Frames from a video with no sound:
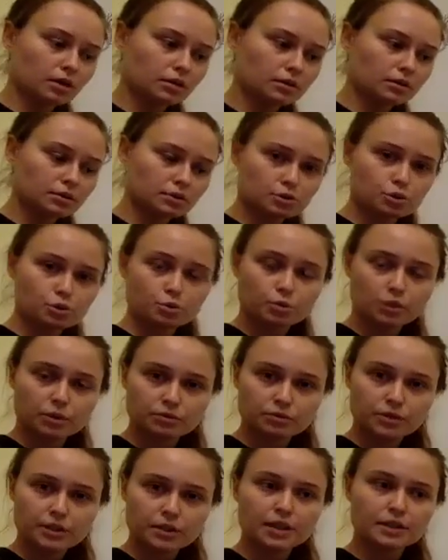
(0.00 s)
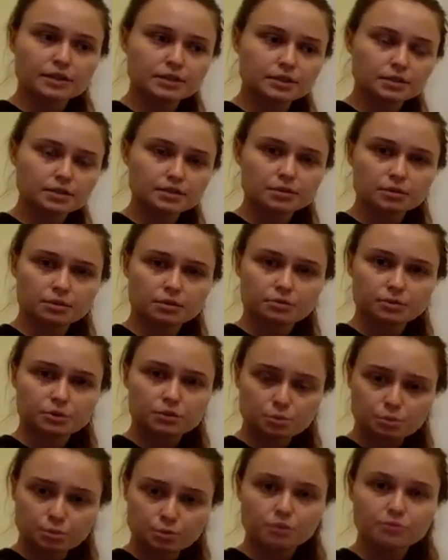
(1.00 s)
social welfare consists of
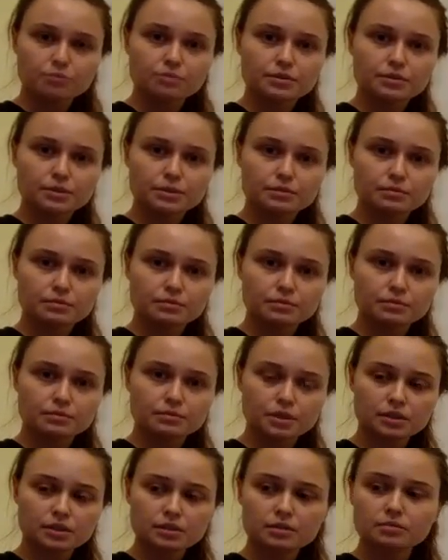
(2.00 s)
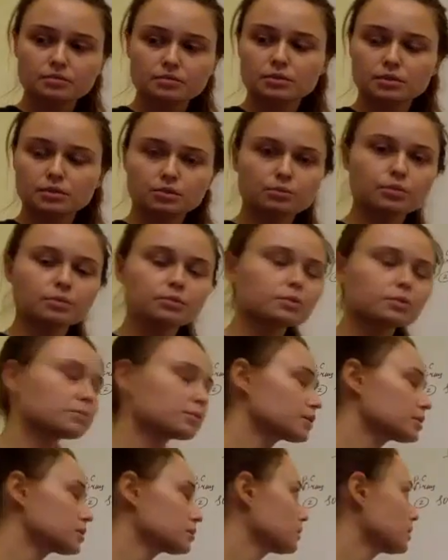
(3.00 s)
2 profits. Yes, so we will
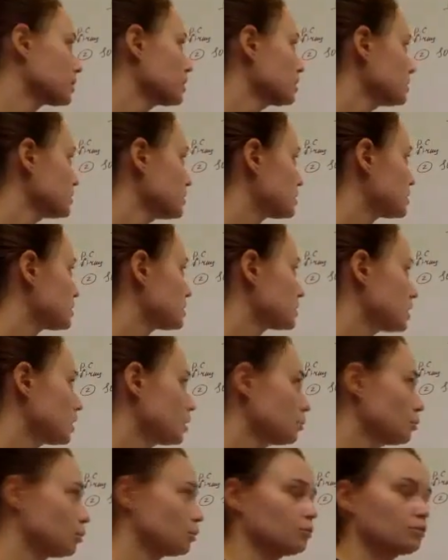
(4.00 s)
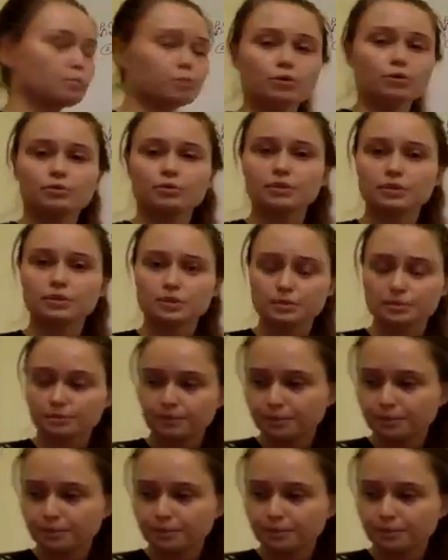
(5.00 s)
maximize the sum of profits.